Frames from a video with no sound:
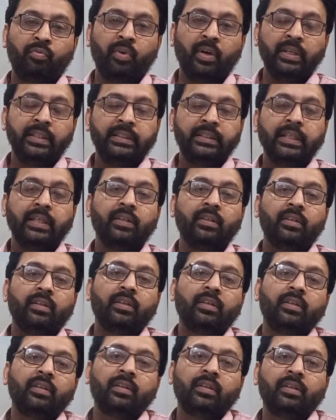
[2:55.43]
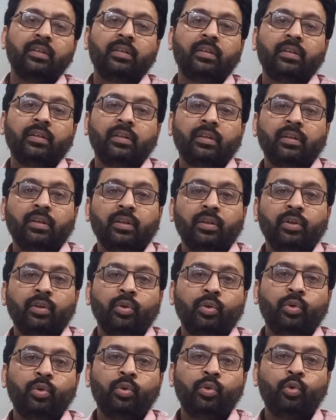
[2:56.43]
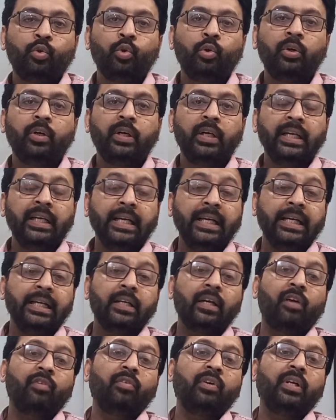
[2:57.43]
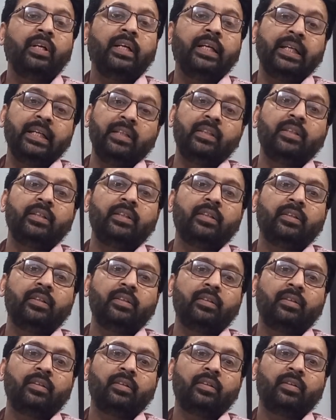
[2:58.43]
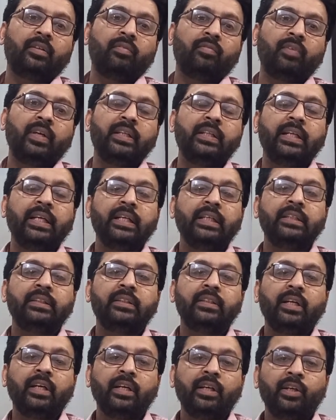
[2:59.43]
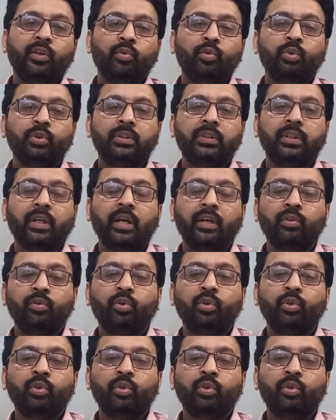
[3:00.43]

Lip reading: function to clean our teeth. When there is reduced or